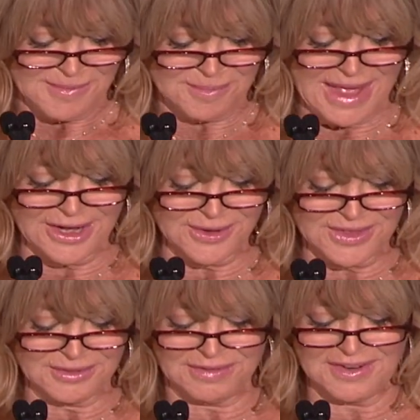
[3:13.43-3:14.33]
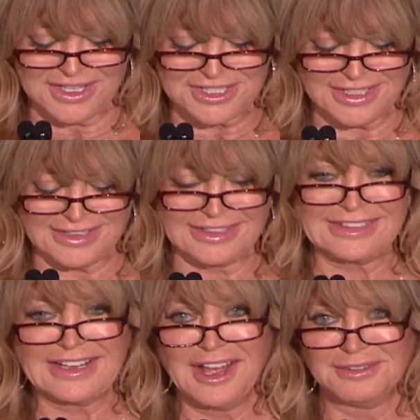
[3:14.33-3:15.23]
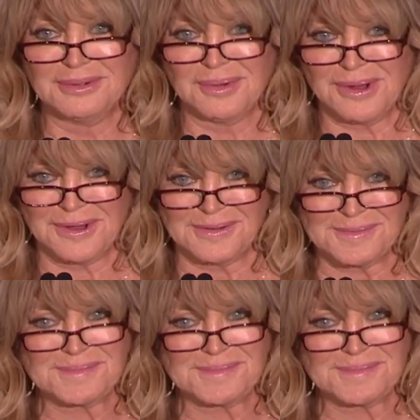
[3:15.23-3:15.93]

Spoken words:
better than fiction, Kevin Wall.